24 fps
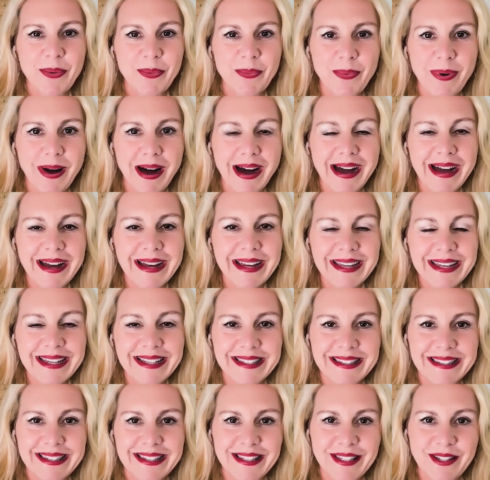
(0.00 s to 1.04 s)
Why
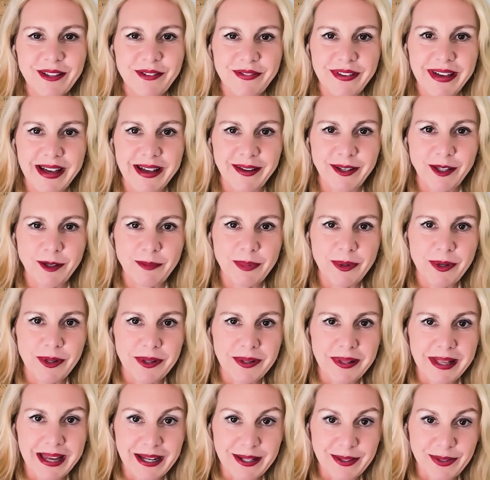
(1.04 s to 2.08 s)
is this a
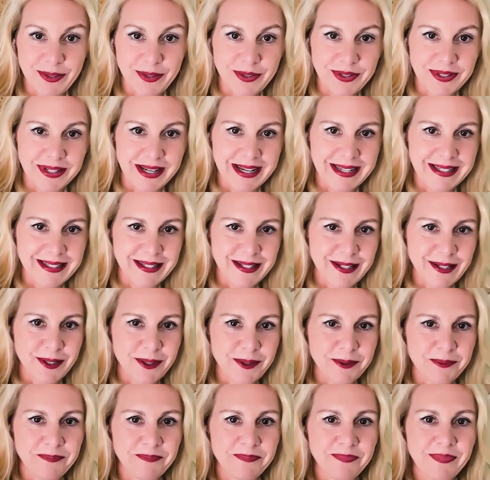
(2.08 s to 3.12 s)
valuable exercise to
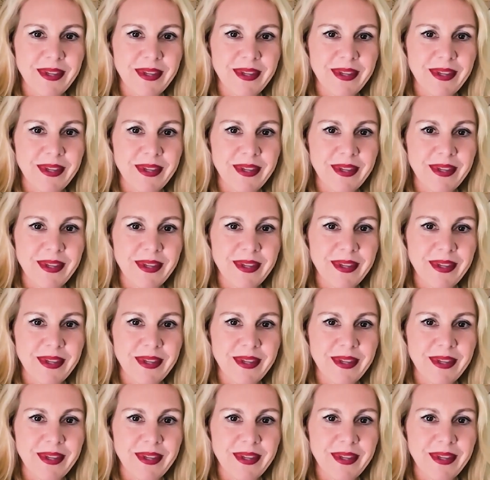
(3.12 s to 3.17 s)
do?